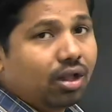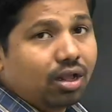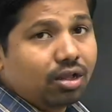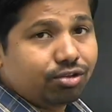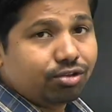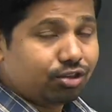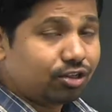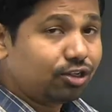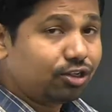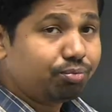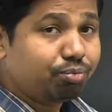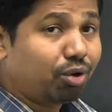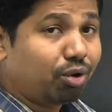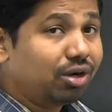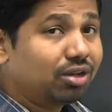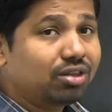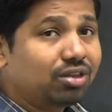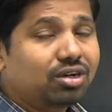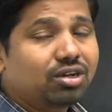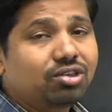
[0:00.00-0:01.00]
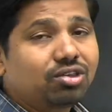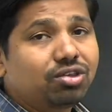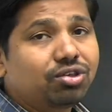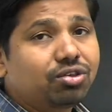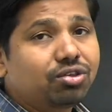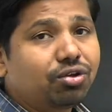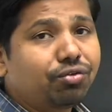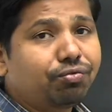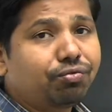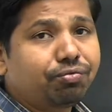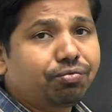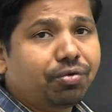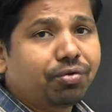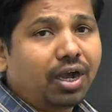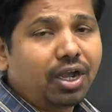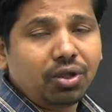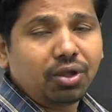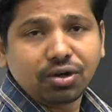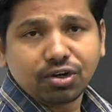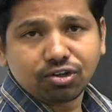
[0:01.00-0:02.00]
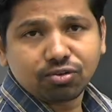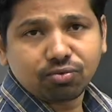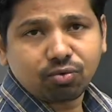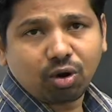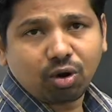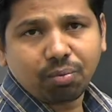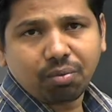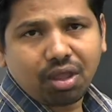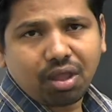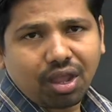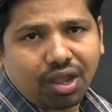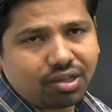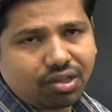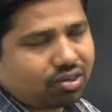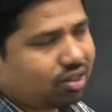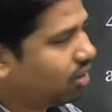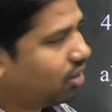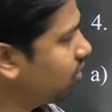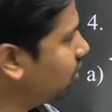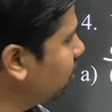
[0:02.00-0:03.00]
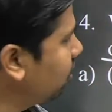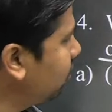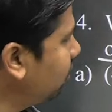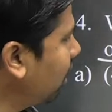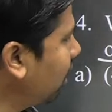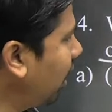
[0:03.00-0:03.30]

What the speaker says: So this point is a distance of 5 units from x-axis